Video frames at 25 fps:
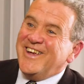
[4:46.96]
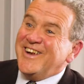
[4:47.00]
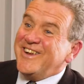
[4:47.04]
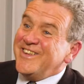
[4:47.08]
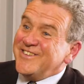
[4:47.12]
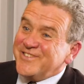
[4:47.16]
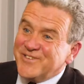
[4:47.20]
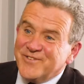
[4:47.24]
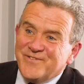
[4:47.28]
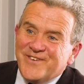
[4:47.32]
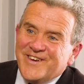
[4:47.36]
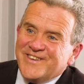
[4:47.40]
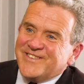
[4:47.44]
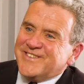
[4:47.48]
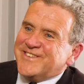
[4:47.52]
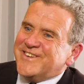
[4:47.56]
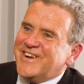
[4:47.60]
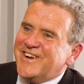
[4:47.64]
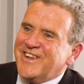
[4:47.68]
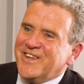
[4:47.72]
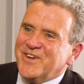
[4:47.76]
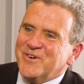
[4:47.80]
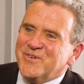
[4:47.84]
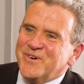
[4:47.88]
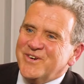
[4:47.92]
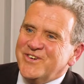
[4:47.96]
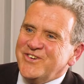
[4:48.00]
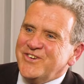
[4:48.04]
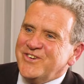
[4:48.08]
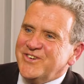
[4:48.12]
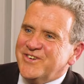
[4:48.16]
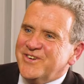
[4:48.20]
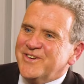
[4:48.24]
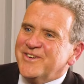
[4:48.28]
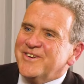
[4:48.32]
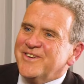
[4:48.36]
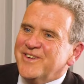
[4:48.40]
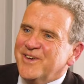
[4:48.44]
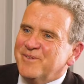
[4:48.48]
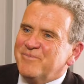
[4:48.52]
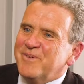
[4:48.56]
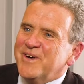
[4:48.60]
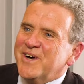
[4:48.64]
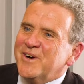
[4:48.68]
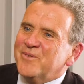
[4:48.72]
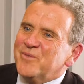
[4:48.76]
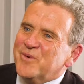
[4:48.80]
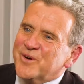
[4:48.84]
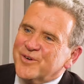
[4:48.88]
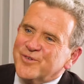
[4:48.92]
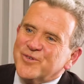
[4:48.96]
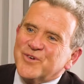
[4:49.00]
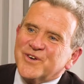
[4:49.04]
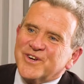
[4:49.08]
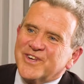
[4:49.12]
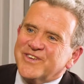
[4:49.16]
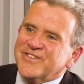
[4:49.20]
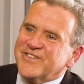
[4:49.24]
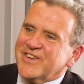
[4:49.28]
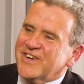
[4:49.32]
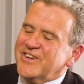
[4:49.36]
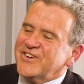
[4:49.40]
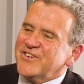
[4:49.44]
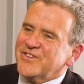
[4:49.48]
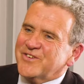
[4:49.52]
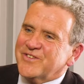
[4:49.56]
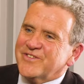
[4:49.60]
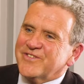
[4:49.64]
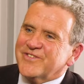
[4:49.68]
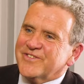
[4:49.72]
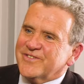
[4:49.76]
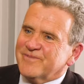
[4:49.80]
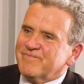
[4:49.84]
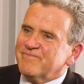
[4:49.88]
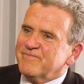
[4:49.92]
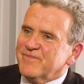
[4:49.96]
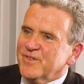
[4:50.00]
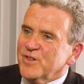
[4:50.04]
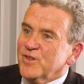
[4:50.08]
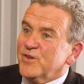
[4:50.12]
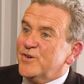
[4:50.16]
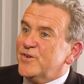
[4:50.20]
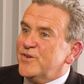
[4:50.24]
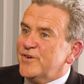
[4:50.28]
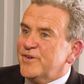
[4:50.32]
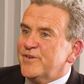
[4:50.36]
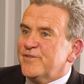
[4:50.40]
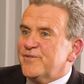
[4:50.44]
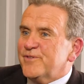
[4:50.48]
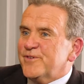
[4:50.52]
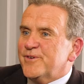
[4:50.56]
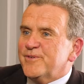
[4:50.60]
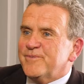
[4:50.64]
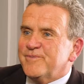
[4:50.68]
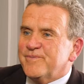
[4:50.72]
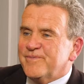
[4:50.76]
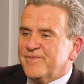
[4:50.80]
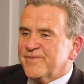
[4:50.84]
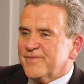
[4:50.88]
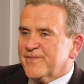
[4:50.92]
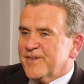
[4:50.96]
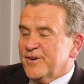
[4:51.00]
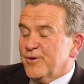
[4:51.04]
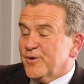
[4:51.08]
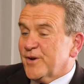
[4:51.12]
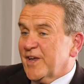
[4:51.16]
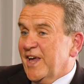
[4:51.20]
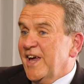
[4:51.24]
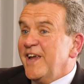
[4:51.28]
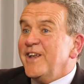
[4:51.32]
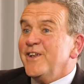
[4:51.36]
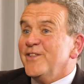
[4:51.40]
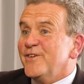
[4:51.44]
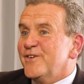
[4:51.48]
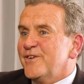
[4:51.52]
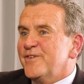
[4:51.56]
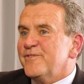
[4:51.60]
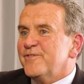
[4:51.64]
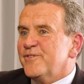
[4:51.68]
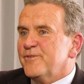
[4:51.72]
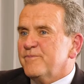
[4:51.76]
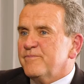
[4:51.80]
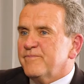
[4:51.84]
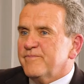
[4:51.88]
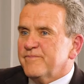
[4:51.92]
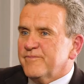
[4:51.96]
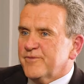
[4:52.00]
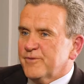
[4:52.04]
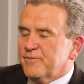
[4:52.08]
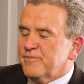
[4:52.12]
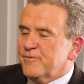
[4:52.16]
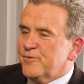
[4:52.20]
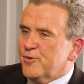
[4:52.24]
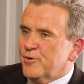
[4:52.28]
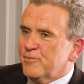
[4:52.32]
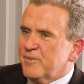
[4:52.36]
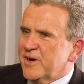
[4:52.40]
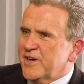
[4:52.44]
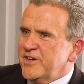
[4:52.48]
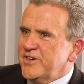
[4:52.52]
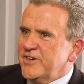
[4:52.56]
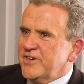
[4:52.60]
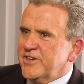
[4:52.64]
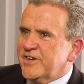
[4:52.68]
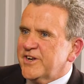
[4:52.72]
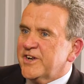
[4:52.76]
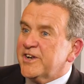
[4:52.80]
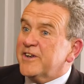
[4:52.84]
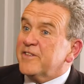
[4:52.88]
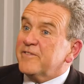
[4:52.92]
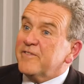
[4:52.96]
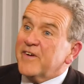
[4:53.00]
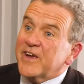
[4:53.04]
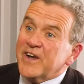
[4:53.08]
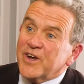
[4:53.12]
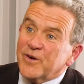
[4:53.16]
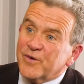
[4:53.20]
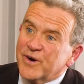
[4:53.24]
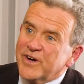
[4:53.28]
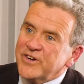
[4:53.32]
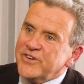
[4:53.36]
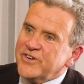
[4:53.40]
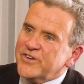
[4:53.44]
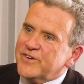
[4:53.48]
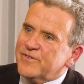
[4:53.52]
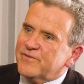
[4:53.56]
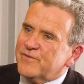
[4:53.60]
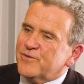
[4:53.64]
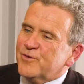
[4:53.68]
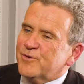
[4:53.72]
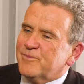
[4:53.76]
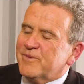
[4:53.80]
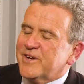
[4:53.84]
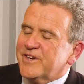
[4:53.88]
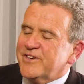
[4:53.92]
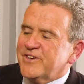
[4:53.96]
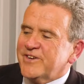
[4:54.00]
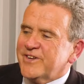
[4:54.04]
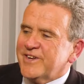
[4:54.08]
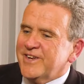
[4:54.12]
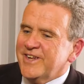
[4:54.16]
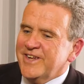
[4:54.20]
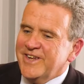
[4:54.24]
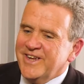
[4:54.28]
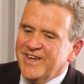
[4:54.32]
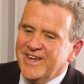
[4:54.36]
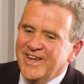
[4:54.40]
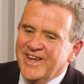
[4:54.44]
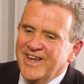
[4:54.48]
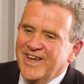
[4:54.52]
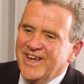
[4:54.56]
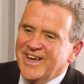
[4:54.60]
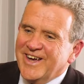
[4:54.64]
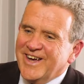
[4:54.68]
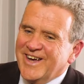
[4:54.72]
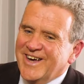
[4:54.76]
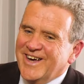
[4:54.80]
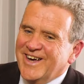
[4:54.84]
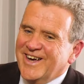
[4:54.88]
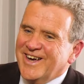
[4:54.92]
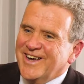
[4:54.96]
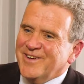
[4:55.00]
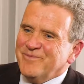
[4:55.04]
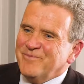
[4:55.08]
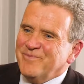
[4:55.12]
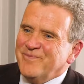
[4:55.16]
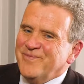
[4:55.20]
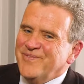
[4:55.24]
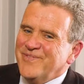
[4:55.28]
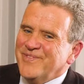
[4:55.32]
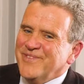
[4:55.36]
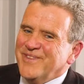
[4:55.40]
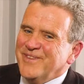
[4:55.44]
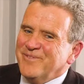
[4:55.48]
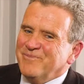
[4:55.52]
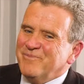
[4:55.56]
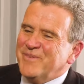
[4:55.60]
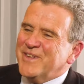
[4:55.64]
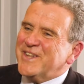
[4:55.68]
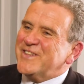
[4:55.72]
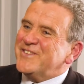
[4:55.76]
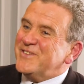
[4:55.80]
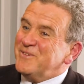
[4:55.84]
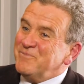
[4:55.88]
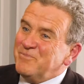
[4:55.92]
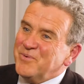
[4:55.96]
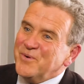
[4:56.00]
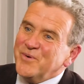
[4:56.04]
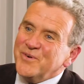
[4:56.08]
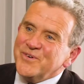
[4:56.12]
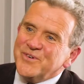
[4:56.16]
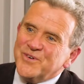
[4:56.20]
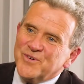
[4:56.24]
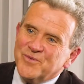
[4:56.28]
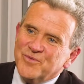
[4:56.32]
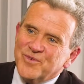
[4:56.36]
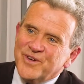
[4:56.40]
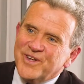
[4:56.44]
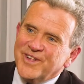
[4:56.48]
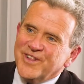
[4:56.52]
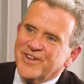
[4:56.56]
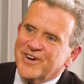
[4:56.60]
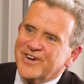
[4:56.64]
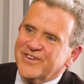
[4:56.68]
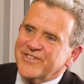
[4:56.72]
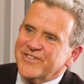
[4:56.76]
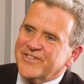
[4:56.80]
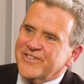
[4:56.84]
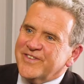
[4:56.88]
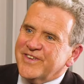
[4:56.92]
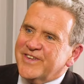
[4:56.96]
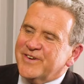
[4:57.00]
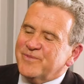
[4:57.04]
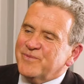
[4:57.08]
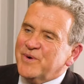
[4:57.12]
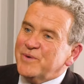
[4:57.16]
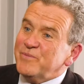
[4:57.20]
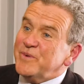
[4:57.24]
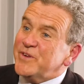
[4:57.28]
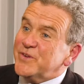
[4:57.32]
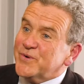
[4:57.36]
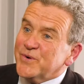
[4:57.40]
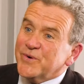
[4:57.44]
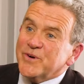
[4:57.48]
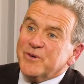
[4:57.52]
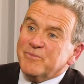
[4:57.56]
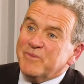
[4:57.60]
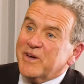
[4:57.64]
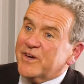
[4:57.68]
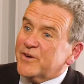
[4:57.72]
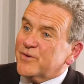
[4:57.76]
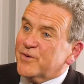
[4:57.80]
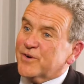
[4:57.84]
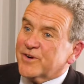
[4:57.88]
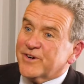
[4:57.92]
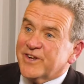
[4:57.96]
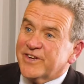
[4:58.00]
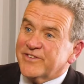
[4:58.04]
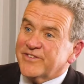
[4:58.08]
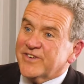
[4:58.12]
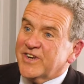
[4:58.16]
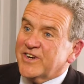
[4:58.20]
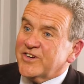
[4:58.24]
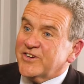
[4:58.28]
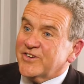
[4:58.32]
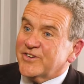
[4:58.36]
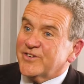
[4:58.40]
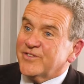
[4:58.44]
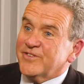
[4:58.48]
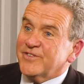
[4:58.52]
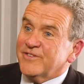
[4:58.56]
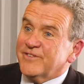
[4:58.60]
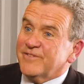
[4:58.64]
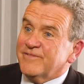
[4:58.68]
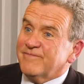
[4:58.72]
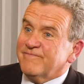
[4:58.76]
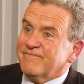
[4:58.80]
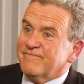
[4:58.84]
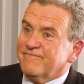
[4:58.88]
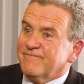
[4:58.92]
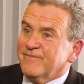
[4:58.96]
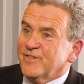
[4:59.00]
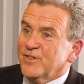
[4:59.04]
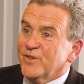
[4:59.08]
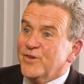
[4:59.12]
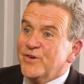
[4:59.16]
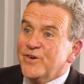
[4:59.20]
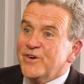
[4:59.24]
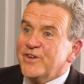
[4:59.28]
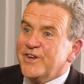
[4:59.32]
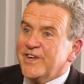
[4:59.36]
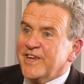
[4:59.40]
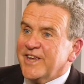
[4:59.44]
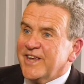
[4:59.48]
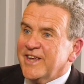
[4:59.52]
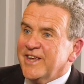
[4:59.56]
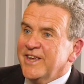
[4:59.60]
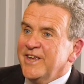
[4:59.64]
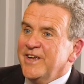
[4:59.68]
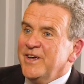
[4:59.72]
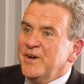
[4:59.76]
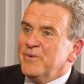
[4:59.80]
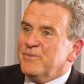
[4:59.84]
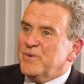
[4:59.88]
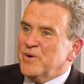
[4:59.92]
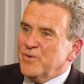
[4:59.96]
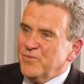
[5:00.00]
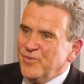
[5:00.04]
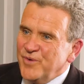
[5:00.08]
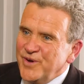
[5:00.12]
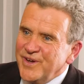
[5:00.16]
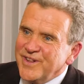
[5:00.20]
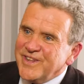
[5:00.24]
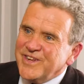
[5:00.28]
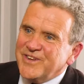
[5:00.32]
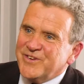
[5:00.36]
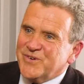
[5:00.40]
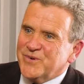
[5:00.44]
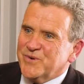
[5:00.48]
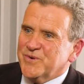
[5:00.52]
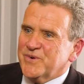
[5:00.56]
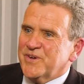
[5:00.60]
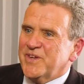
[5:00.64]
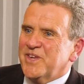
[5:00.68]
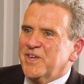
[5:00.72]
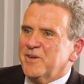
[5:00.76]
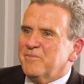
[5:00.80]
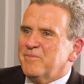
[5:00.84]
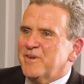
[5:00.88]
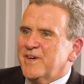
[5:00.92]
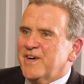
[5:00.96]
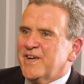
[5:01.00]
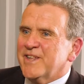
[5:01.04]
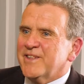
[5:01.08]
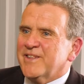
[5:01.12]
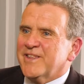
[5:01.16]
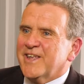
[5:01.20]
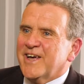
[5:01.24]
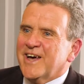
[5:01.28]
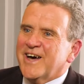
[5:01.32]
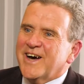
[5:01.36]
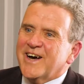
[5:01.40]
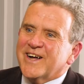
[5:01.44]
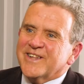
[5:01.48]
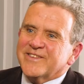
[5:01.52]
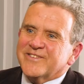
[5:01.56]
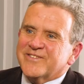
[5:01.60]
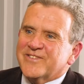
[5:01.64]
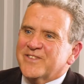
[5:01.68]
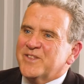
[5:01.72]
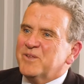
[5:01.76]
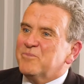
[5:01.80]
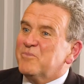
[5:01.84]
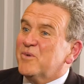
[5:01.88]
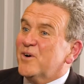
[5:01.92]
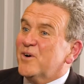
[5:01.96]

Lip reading: It is a fascinating question about what organisations learn from, or can learn from formation and evaluation of formation. But it's important to realise that when we talk about organisational learning, we're really talking about the hearts and the